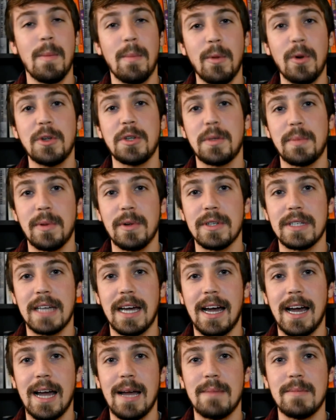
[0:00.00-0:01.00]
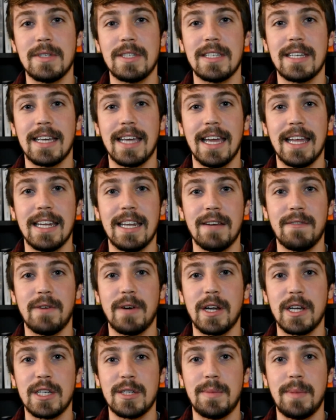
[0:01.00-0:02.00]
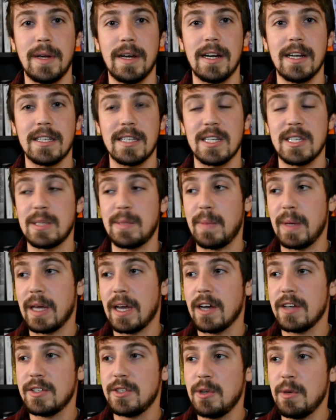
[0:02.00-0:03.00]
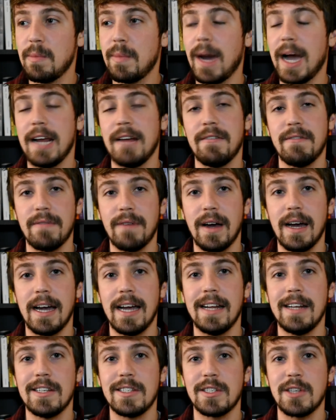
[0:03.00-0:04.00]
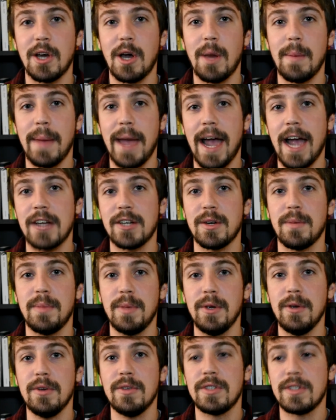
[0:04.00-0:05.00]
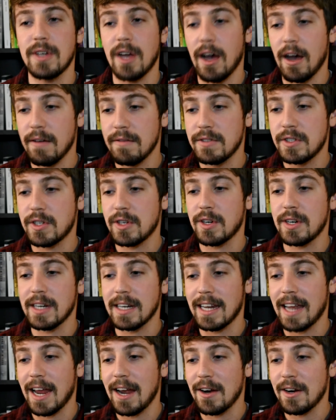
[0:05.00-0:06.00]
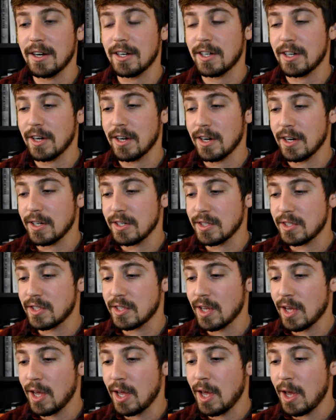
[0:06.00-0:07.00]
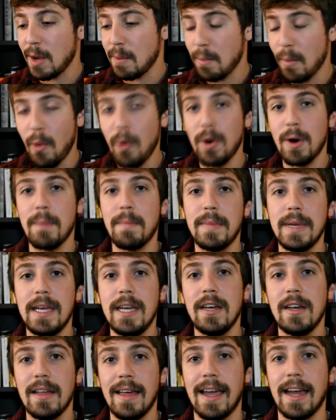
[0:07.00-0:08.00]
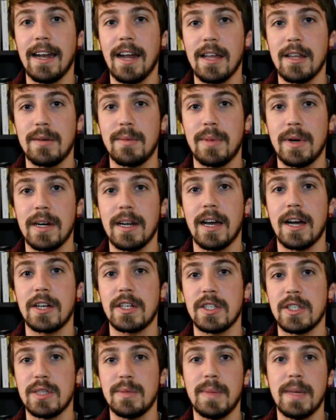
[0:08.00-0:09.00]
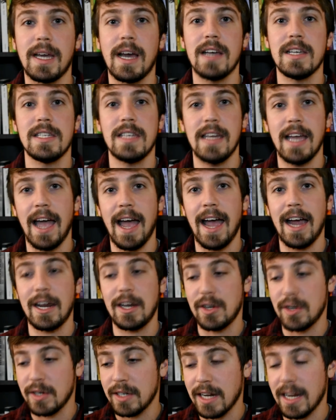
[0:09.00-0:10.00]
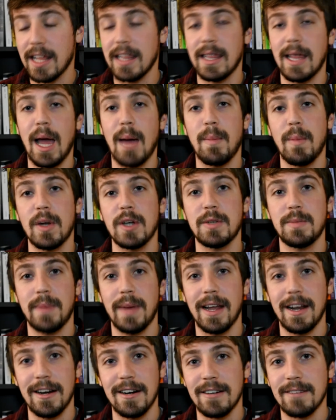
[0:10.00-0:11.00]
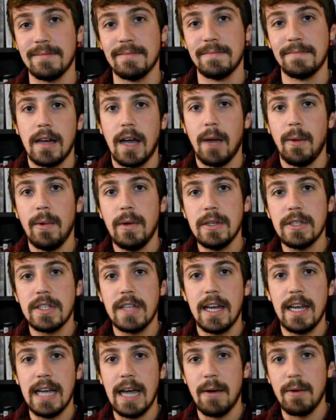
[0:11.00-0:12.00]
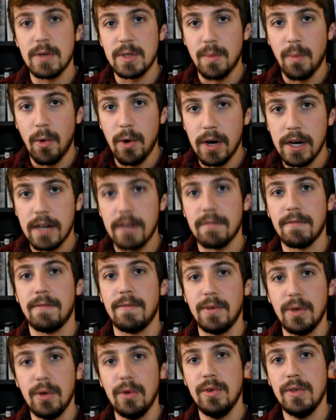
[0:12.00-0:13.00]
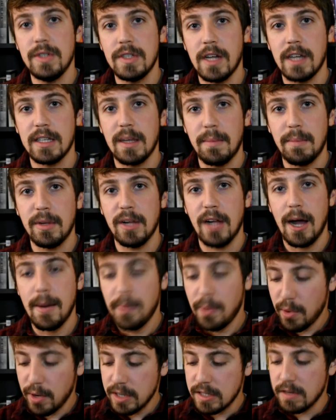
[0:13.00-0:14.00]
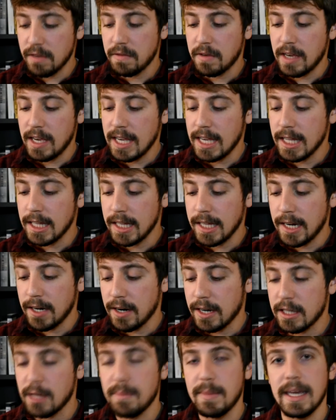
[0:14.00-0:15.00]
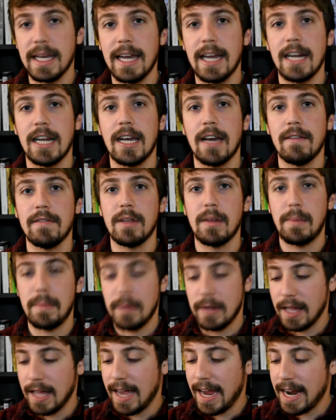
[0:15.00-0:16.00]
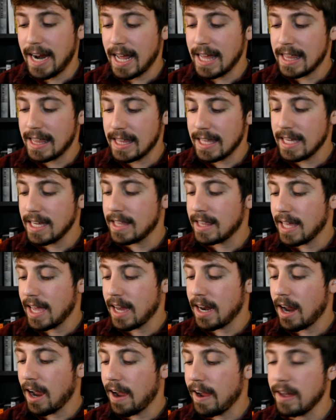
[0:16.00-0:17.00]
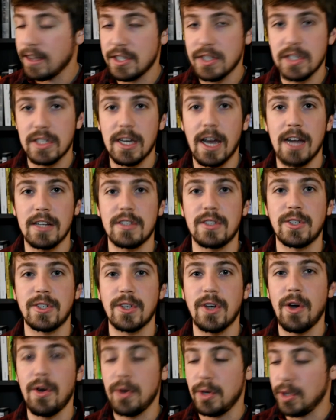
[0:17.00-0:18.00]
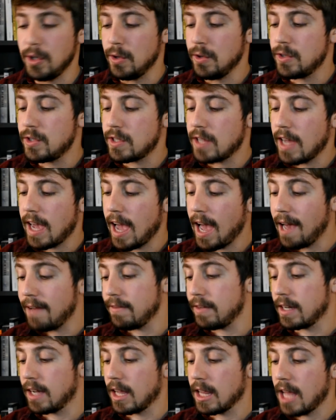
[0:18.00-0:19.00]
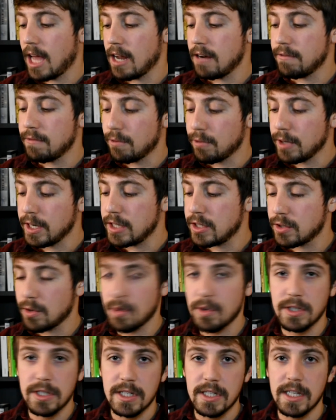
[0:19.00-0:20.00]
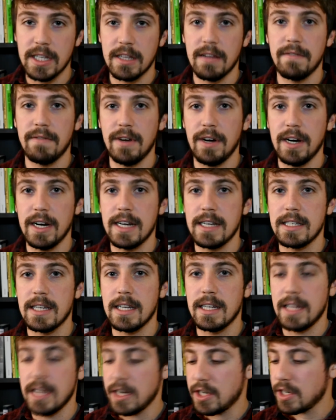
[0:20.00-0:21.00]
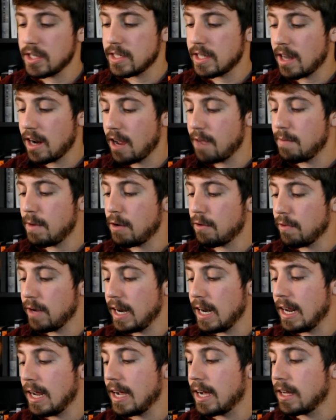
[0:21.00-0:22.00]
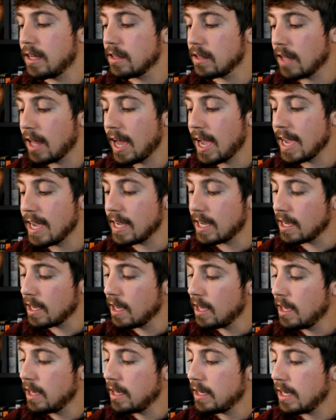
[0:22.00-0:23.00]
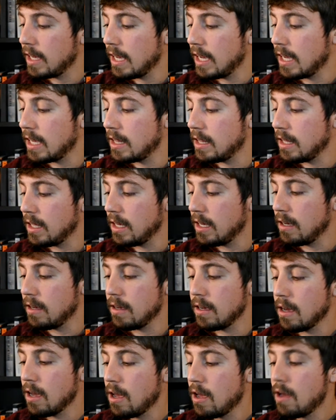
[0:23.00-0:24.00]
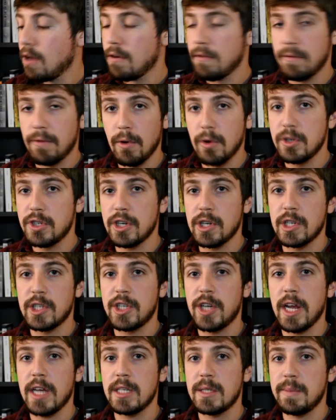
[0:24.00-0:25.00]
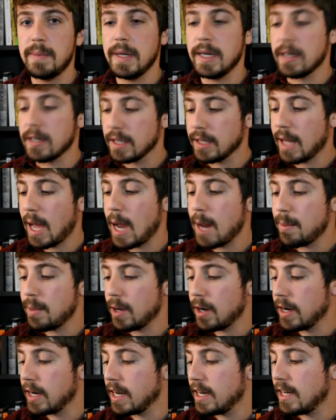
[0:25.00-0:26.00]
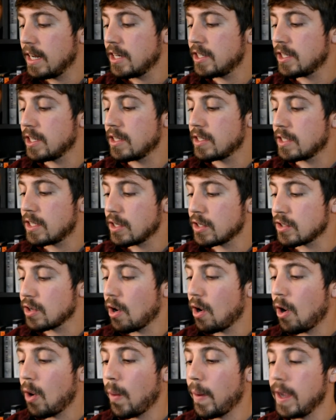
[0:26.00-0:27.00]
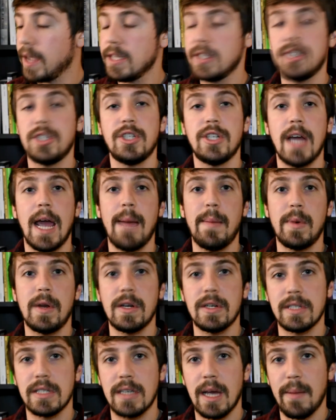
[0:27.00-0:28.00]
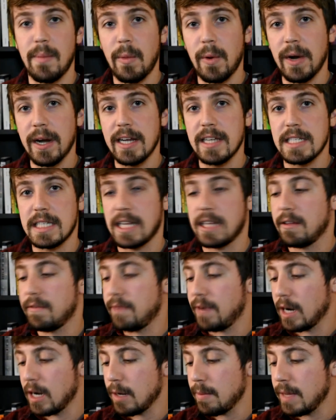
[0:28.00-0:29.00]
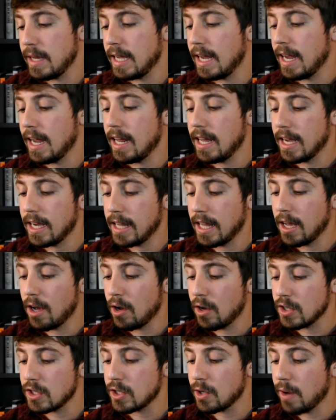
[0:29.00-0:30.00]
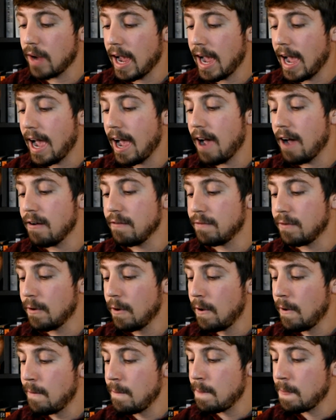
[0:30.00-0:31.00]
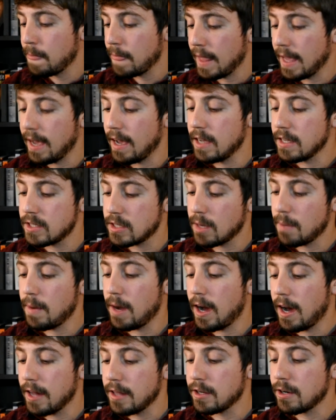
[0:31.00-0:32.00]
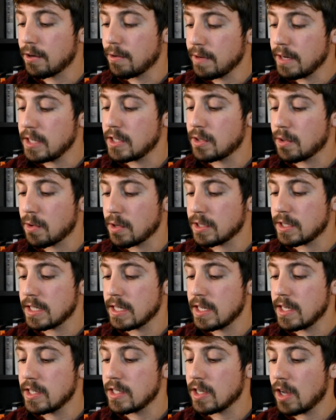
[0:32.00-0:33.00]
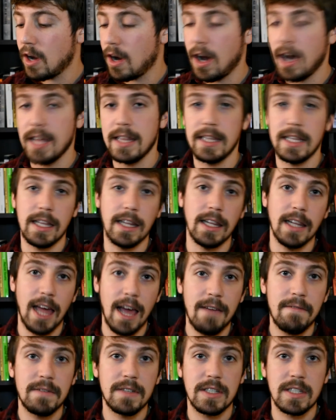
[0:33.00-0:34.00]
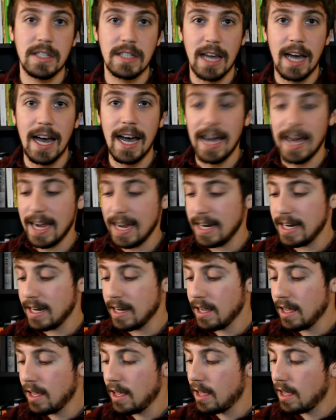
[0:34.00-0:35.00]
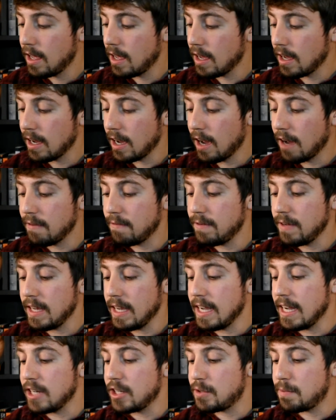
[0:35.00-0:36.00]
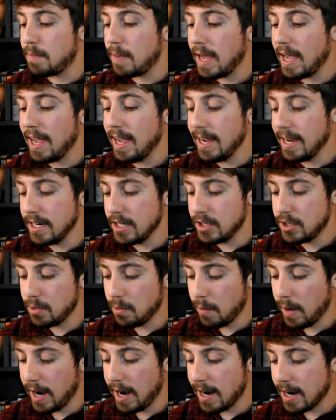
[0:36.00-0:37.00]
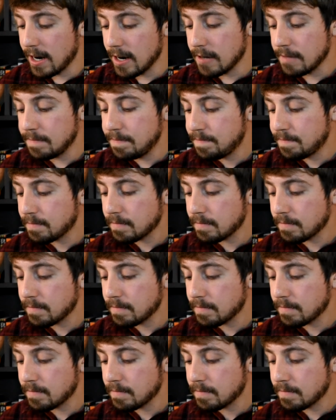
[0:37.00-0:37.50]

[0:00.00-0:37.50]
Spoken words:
multiple times to get different experiences because you might find some attributes of certain characters more appealing in other productions because the actor did it that much better. I will say I was more confused on the plot points of King Lear at the beginning of the play, and I think that I just got so used to having a lot of resources in the various editions that I've been reading, like in the Folger's Shakespeare Library editions, there's always chapter summaries at the very beginning, and they also have some other resources on the left side of each page where